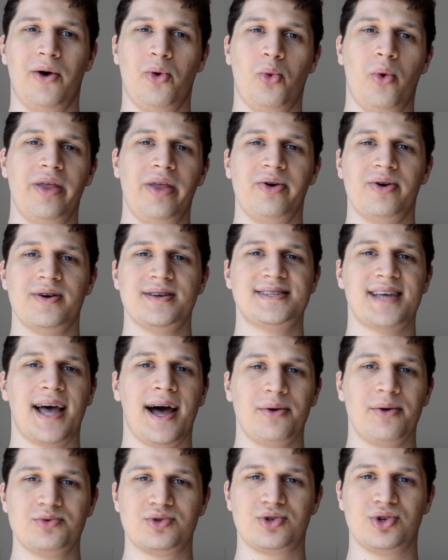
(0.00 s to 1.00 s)
Whether it
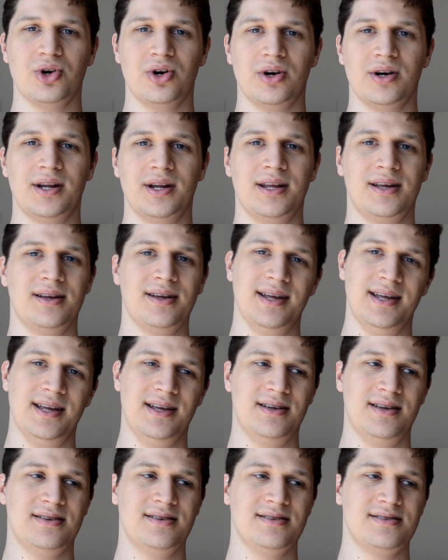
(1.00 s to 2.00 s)
sounds good
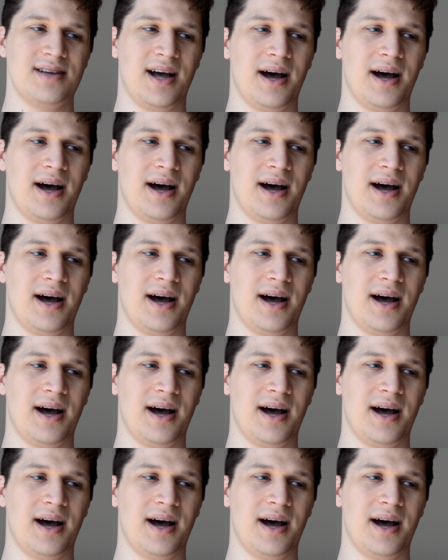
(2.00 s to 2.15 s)
is